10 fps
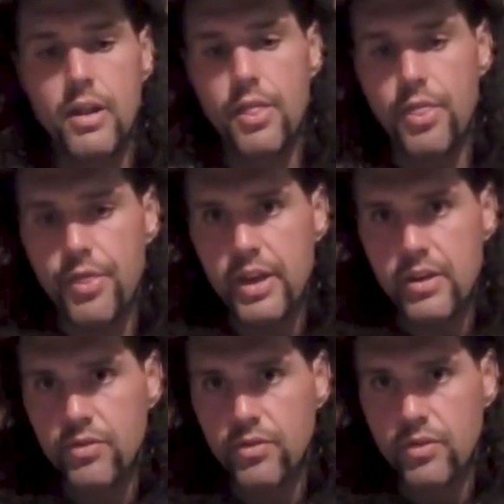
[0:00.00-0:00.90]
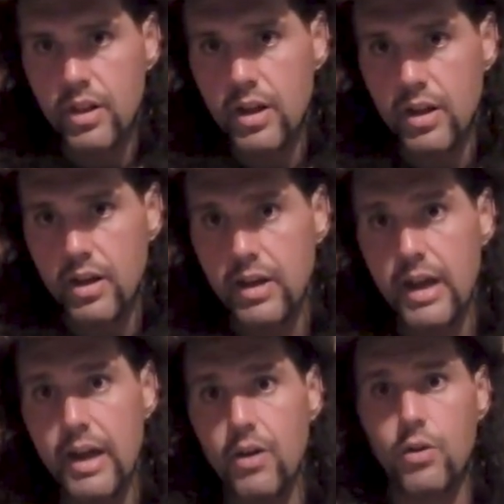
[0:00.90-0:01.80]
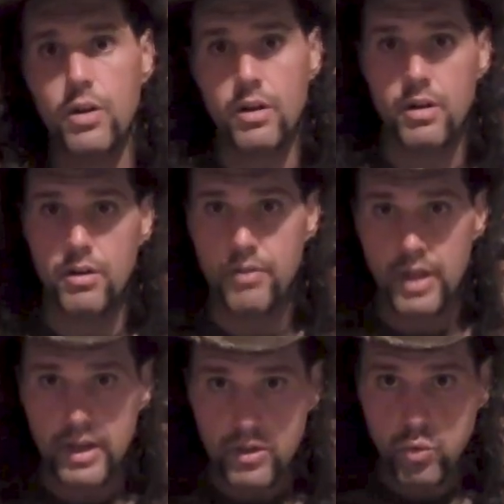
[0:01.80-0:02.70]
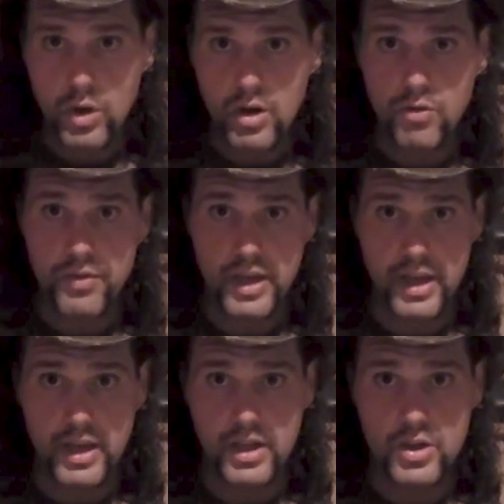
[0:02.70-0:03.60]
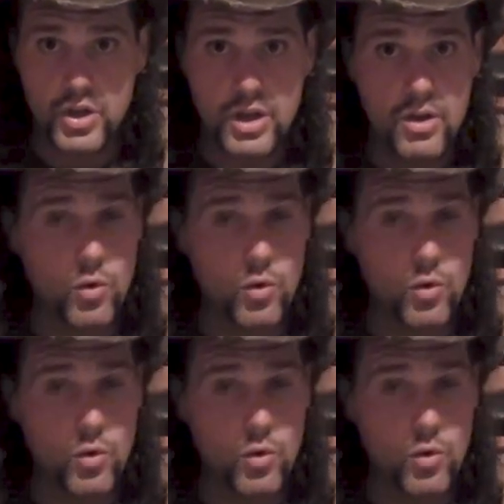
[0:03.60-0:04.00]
this slug out of a 12 gauge,